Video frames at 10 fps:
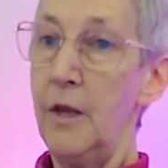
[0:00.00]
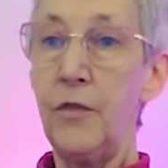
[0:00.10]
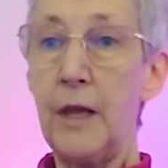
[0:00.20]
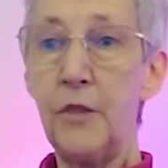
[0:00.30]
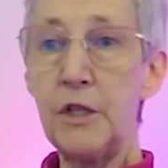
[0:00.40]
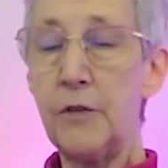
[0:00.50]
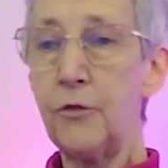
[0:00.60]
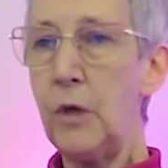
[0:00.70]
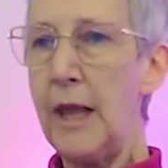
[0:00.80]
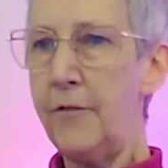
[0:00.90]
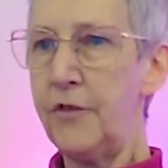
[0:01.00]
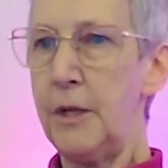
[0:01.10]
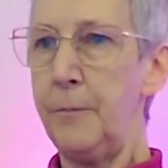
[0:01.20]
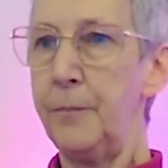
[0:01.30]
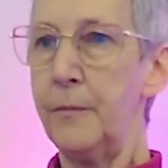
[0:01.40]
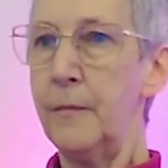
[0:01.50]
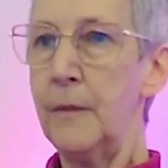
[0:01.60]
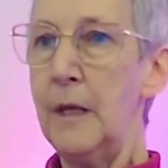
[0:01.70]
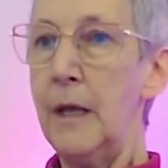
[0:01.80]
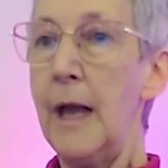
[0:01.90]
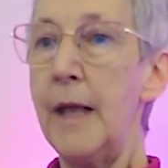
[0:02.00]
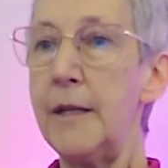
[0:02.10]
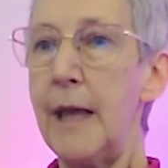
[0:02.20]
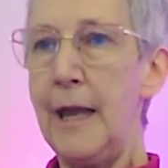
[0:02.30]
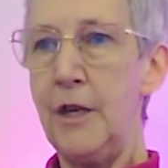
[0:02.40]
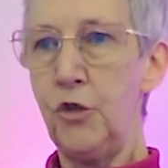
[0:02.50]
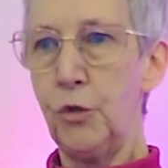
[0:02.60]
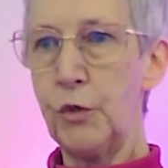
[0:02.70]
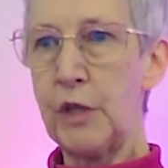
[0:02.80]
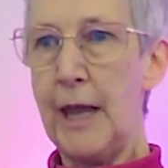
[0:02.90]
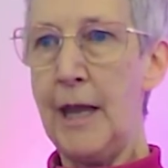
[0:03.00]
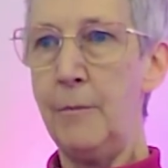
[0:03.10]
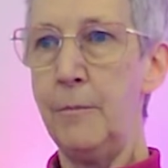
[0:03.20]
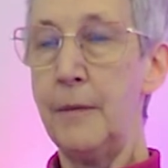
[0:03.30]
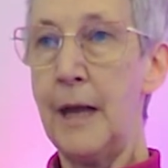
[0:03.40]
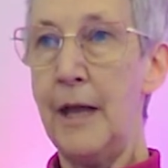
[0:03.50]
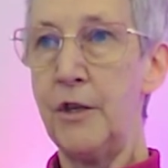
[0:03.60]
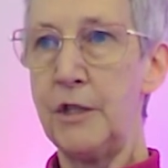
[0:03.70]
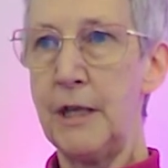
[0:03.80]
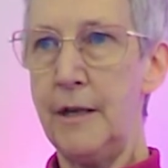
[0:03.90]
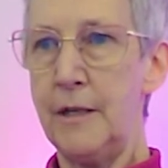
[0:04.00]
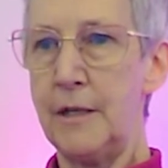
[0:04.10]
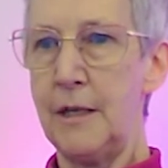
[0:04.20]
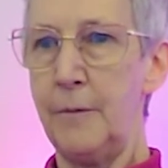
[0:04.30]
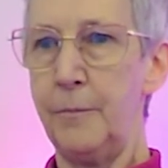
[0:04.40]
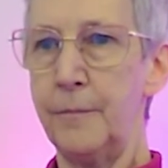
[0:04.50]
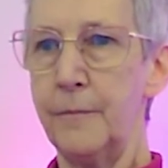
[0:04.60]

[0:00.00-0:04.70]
Then the devil left him, and angels came and attended him.